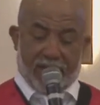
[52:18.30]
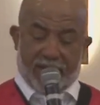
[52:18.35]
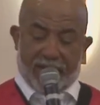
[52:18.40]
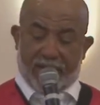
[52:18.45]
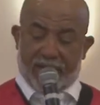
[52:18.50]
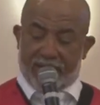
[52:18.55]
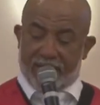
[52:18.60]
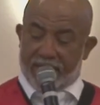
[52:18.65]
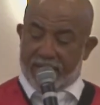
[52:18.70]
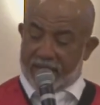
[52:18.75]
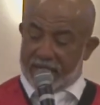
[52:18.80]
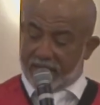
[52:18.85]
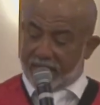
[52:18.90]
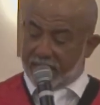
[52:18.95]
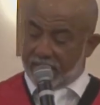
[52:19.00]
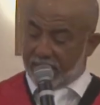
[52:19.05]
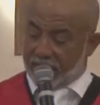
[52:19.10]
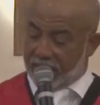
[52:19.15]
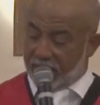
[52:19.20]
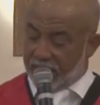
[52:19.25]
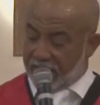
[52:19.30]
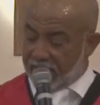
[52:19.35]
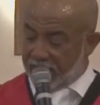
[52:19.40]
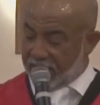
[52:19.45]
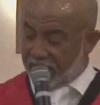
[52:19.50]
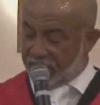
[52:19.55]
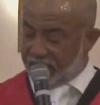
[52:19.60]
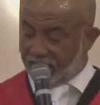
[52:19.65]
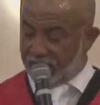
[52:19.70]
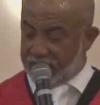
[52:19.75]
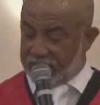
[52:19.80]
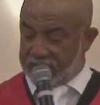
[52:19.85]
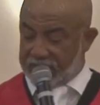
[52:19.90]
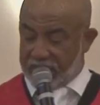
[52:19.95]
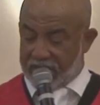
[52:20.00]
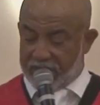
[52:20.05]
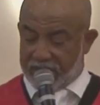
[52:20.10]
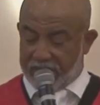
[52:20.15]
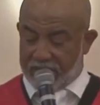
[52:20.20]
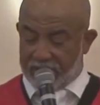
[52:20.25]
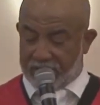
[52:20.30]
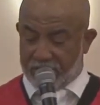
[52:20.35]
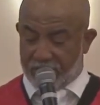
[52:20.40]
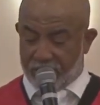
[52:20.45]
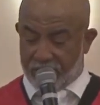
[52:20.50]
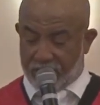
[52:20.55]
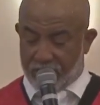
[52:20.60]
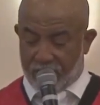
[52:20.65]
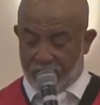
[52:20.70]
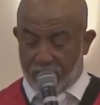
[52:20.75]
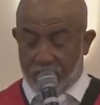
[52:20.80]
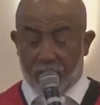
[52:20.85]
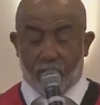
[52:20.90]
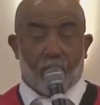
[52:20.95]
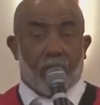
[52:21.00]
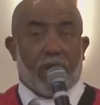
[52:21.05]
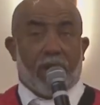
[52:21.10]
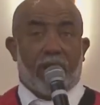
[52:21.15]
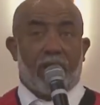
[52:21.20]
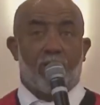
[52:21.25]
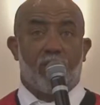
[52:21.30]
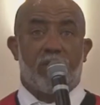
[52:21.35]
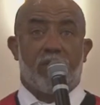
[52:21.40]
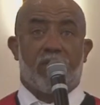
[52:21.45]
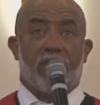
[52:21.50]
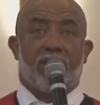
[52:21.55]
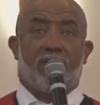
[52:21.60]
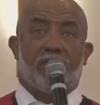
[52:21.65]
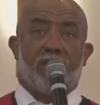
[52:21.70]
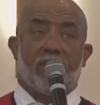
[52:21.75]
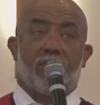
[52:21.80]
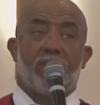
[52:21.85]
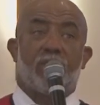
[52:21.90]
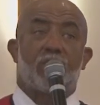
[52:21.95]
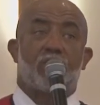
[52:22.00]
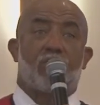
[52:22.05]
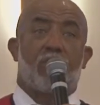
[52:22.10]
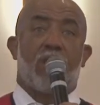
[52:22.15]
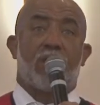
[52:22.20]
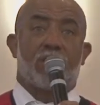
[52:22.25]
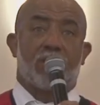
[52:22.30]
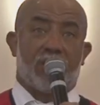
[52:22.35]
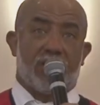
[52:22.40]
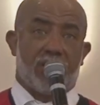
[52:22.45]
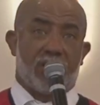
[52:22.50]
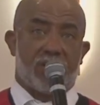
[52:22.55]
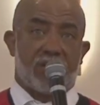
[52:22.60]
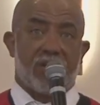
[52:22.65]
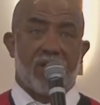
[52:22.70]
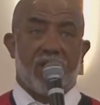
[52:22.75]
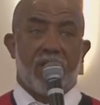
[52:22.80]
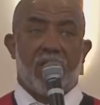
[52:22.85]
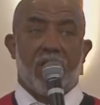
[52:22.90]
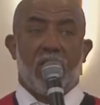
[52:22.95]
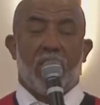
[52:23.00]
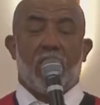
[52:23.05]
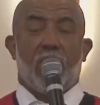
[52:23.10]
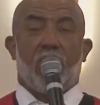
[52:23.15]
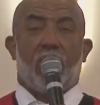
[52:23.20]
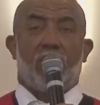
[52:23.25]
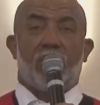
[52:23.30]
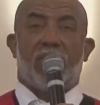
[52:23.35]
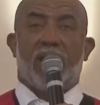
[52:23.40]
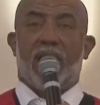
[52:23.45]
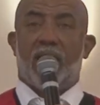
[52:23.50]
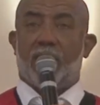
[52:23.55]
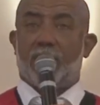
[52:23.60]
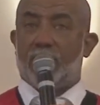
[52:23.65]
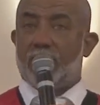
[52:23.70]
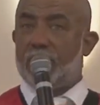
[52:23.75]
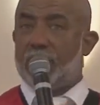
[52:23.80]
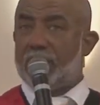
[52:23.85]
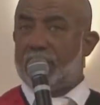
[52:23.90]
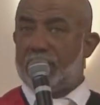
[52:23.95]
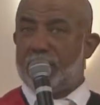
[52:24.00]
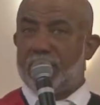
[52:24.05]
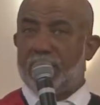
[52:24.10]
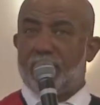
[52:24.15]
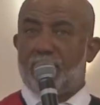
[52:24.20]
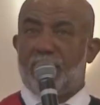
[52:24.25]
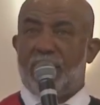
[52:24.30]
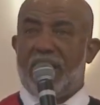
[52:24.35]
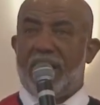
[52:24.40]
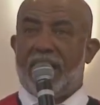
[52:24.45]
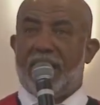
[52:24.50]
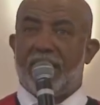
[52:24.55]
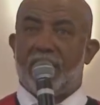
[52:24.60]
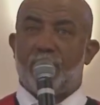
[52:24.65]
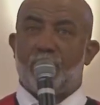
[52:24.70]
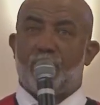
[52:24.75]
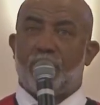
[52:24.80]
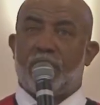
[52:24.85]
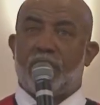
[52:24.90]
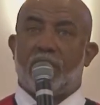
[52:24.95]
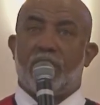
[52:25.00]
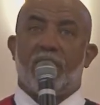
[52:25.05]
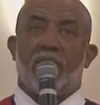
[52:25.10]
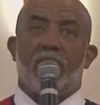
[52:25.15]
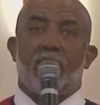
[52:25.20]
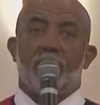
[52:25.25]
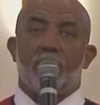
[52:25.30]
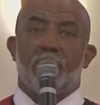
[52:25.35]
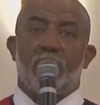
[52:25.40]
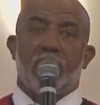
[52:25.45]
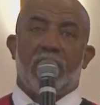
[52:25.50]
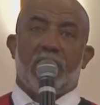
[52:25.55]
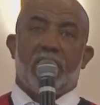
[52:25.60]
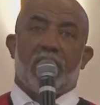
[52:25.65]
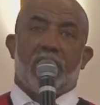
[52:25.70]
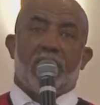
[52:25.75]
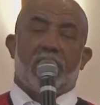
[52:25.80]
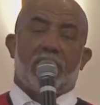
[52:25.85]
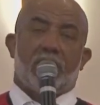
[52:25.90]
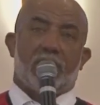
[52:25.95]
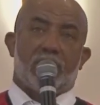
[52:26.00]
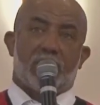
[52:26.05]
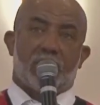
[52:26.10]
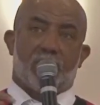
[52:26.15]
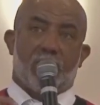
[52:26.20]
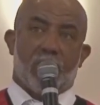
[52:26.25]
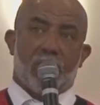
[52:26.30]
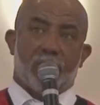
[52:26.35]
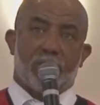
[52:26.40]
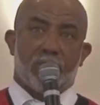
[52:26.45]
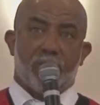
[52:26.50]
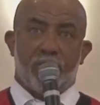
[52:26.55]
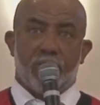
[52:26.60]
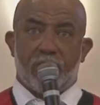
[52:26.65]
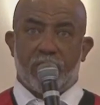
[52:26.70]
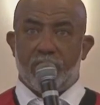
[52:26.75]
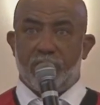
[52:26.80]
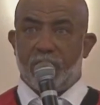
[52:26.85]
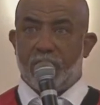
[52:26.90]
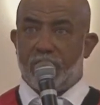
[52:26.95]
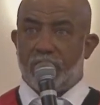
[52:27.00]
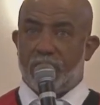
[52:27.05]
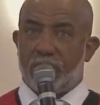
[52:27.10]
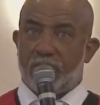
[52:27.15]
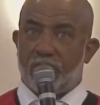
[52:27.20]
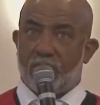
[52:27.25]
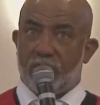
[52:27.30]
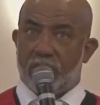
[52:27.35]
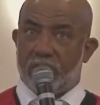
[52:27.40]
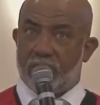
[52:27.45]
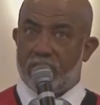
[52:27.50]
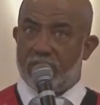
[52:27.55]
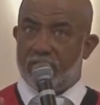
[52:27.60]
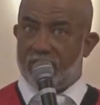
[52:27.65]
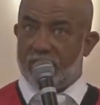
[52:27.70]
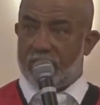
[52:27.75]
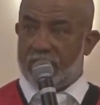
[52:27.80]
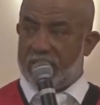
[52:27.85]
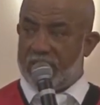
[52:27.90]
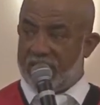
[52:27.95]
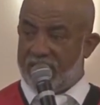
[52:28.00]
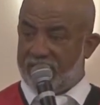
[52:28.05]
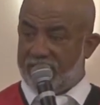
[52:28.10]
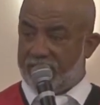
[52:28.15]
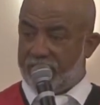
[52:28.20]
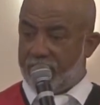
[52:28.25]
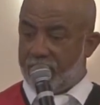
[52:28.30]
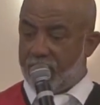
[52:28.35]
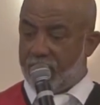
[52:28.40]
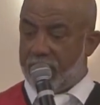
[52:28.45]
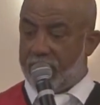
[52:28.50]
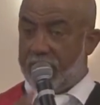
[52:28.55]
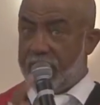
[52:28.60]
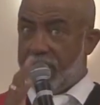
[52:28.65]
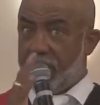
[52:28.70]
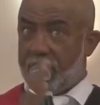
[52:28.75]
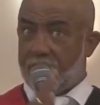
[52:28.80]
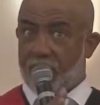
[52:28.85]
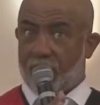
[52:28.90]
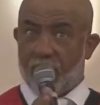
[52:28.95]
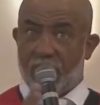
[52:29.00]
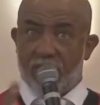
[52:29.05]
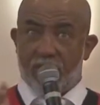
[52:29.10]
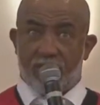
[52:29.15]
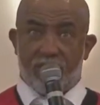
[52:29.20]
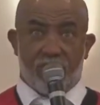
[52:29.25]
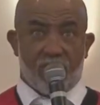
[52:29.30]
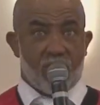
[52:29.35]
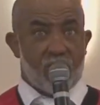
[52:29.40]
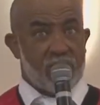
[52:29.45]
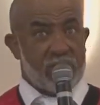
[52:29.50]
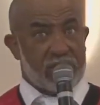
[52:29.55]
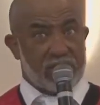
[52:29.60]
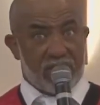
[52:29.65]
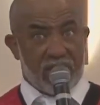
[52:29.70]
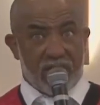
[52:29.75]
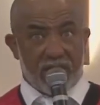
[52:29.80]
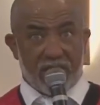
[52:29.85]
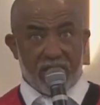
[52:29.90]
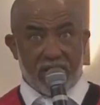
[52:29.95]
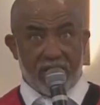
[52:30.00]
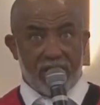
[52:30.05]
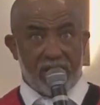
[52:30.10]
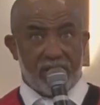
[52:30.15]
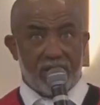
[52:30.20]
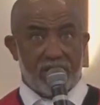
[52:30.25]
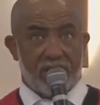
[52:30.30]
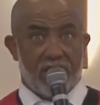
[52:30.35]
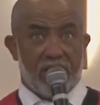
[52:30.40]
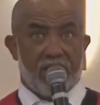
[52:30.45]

And then uh, the first Sunday in June, Lord willing, we'll give you instructions on how you can come by and pick up disposable communion. We'll give you enough for three or four Sundays.